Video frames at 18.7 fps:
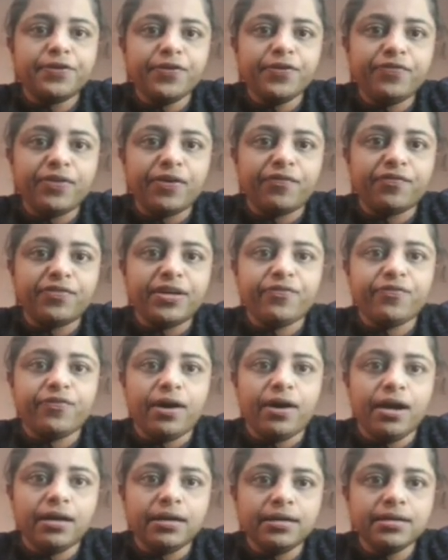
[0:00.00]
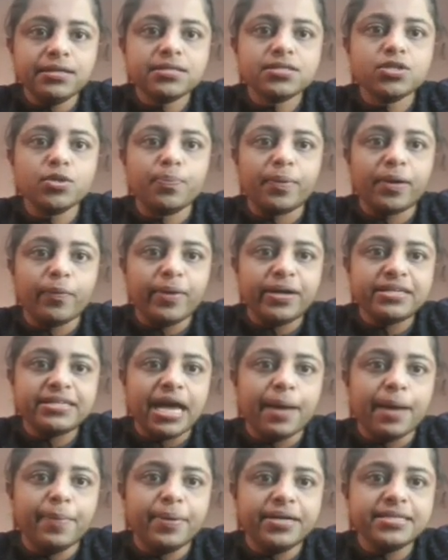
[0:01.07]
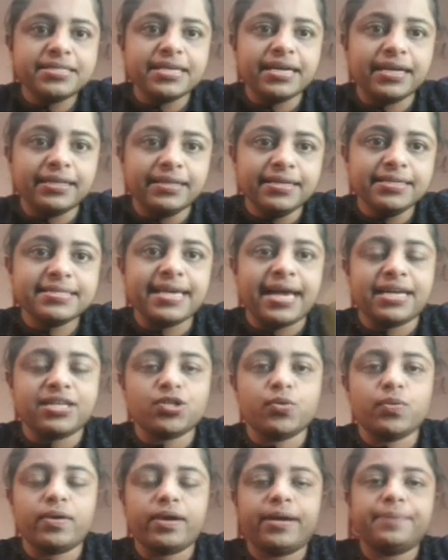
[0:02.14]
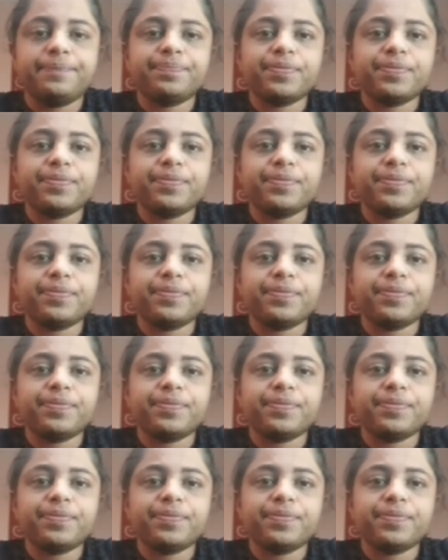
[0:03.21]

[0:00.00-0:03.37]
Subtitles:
to 55 years to prevent diabetes in this category?